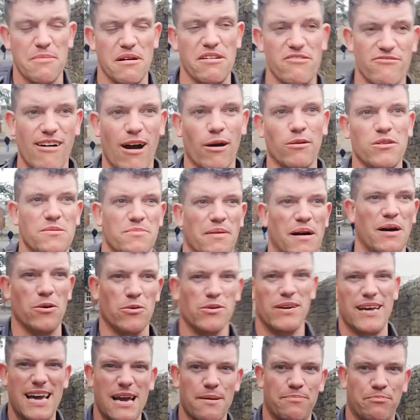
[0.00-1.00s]
in round
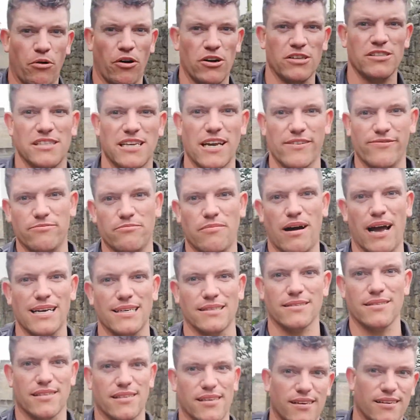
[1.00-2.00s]
about 8.7
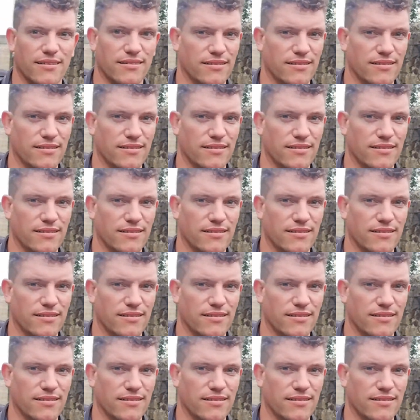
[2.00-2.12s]
miles.